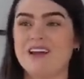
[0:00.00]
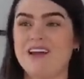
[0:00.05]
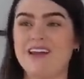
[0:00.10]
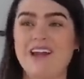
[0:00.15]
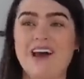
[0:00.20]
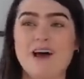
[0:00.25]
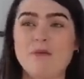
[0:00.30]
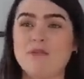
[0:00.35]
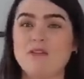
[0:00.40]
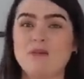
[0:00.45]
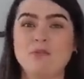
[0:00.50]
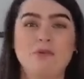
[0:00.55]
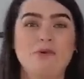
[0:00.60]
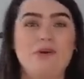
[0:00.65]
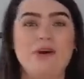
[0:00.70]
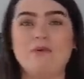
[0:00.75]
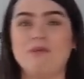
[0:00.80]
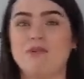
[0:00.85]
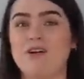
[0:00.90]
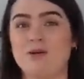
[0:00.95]
And now I'm at the
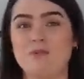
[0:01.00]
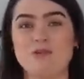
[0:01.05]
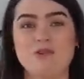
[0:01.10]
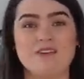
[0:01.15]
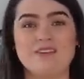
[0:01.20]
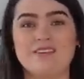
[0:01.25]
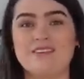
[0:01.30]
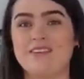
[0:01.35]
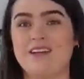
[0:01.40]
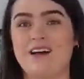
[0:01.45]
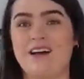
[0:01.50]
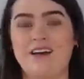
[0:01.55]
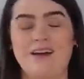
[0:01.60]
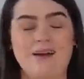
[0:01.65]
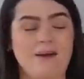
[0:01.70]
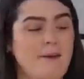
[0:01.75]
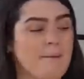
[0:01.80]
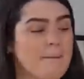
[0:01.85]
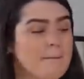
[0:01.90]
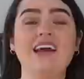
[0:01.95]
point where I'm just
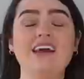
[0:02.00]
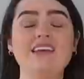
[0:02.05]
like,